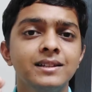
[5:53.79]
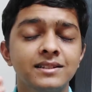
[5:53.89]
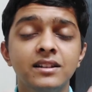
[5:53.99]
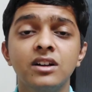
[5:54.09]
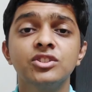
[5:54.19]

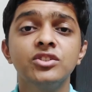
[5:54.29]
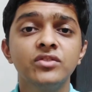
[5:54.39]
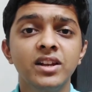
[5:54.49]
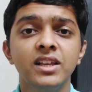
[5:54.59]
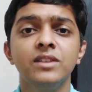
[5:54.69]
Seduction
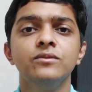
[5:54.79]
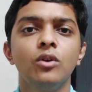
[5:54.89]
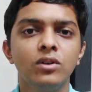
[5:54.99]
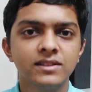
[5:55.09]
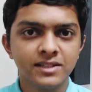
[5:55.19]
really
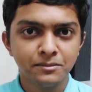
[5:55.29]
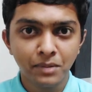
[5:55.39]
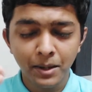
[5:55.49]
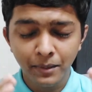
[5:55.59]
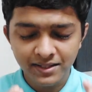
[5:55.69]
involves in
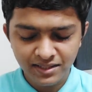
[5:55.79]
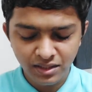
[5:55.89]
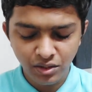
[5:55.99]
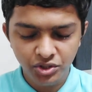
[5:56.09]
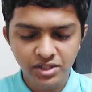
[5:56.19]
bypassing
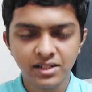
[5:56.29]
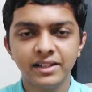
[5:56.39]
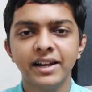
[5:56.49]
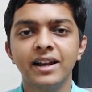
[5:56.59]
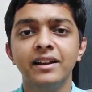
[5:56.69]
the logical
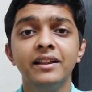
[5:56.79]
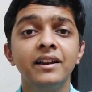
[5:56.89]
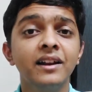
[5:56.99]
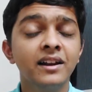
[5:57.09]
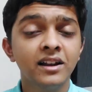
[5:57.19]
gate and
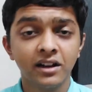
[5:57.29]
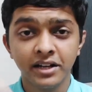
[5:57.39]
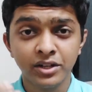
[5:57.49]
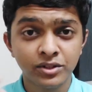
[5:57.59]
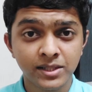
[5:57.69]
directly
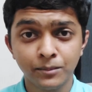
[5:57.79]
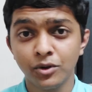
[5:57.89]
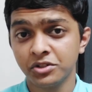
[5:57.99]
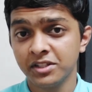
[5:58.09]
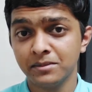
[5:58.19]
targeting the
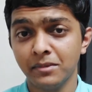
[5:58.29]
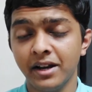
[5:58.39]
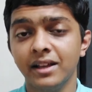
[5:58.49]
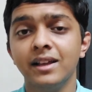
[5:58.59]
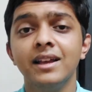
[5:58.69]
subconscious
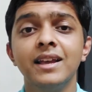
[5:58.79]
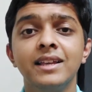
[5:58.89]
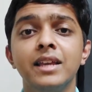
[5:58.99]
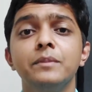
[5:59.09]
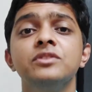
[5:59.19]
mind.
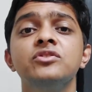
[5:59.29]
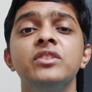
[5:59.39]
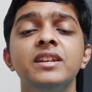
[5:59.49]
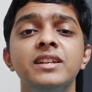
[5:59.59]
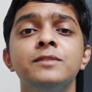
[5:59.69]

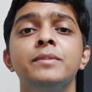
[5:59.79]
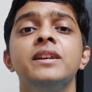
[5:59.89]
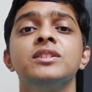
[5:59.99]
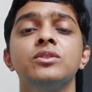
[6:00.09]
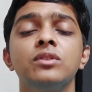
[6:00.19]
Chemistry is
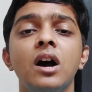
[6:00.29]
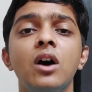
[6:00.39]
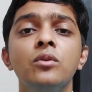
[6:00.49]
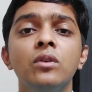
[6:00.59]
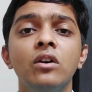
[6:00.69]
based on
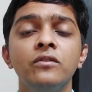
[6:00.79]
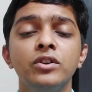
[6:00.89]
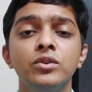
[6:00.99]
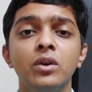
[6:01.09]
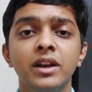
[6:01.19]
how
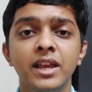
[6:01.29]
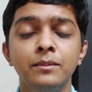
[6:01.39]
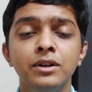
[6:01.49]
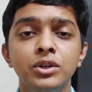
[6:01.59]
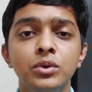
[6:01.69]
often you are
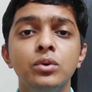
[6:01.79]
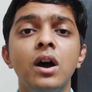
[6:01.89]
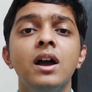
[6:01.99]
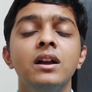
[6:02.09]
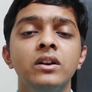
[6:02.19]
able to
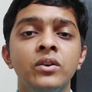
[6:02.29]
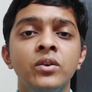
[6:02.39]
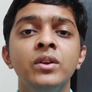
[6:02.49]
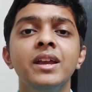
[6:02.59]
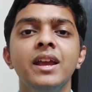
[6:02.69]

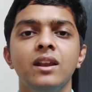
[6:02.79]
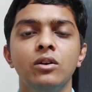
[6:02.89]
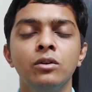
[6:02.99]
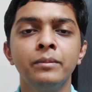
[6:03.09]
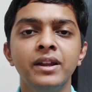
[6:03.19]
create
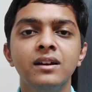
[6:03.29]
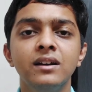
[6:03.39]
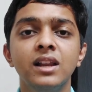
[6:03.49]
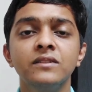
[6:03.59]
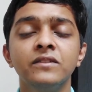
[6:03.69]
bring
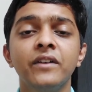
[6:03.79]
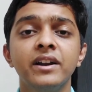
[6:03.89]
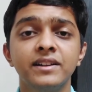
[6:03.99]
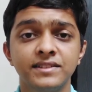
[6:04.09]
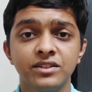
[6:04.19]
alive the
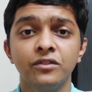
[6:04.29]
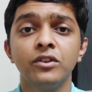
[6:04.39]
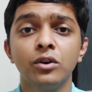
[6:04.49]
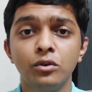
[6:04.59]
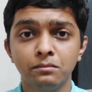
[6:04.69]
fantasy of
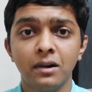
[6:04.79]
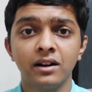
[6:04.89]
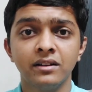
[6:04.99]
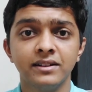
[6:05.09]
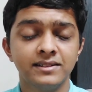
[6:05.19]
your own
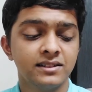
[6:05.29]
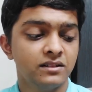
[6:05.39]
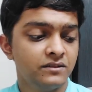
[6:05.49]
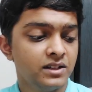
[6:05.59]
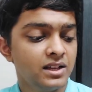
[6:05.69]
partner
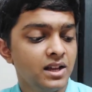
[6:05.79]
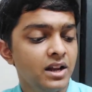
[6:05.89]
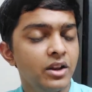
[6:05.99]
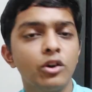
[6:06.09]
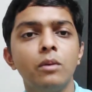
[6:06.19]
itself.
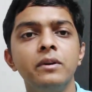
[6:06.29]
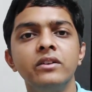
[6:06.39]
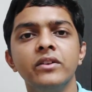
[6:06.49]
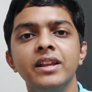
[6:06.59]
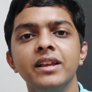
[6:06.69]
Now
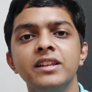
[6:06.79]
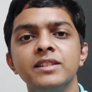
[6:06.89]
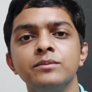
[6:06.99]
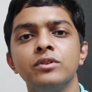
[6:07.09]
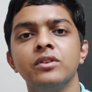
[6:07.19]
Robert Greene in
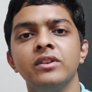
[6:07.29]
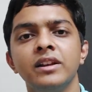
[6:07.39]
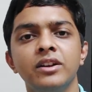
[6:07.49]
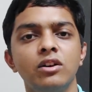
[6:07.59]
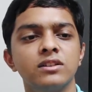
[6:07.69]
his book
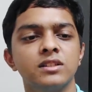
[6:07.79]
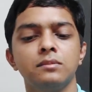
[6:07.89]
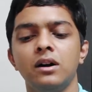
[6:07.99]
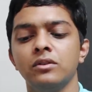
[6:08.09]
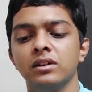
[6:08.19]
really talks
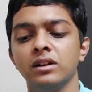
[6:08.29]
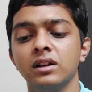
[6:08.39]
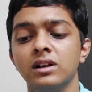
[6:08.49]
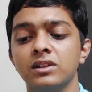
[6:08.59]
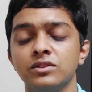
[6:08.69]
about
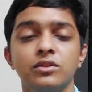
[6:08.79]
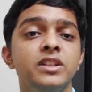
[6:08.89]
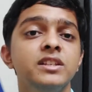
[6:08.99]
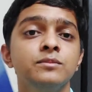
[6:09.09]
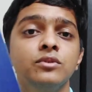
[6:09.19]

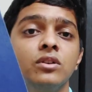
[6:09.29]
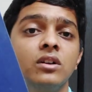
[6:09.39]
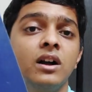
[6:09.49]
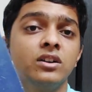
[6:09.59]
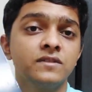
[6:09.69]
The
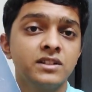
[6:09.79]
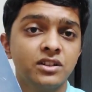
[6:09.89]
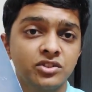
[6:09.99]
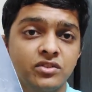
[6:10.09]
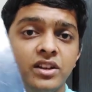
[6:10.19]
Art of
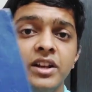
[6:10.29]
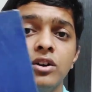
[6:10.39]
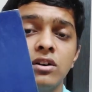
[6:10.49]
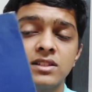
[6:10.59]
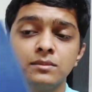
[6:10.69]
Seduction really
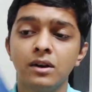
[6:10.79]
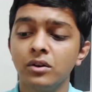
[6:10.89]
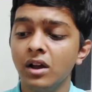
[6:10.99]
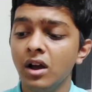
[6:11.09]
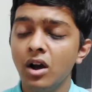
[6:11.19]
talks
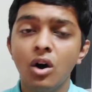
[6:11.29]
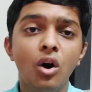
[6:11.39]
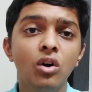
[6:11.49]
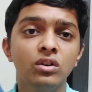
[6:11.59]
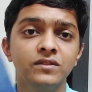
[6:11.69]
about
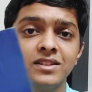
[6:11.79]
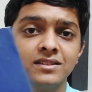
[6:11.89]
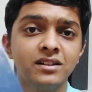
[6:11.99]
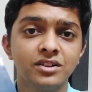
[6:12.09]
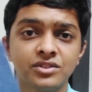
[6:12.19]
all of the
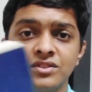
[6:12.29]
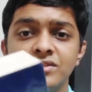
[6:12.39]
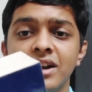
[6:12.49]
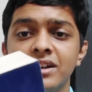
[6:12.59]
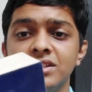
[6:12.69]
seduction
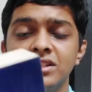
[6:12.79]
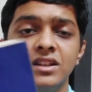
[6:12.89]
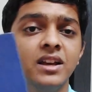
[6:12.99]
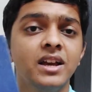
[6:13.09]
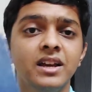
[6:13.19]
strategy.
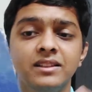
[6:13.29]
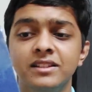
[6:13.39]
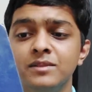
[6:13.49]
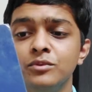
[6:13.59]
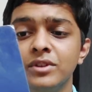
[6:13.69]

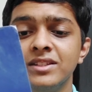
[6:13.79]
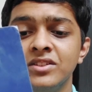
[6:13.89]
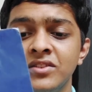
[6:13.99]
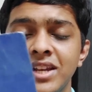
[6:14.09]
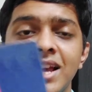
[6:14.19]
This book
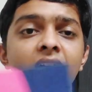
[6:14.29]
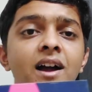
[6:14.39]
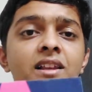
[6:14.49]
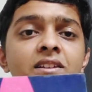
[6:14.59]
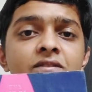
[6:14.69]
is really
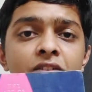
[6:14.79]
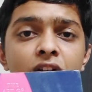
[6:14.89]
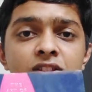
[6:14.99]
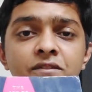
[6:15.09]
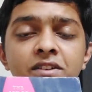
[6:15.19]
highly
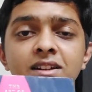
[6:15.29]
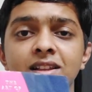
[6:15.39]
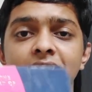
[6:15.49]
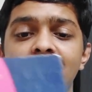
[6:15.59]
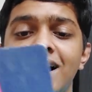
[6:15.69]
philosophical
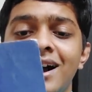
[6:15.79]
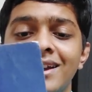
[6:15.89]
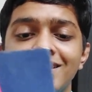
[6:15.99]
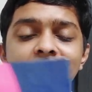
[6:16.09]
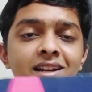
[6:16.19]
and
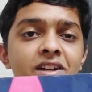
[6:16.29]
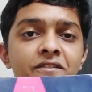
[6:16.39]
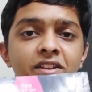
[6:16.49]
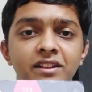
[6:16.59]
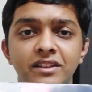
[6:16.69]
highly
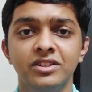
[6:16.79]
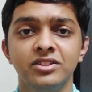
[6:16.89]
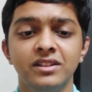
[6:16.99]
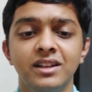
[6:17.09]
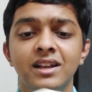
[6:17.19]
scientific in
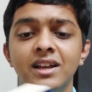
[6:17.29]
nature.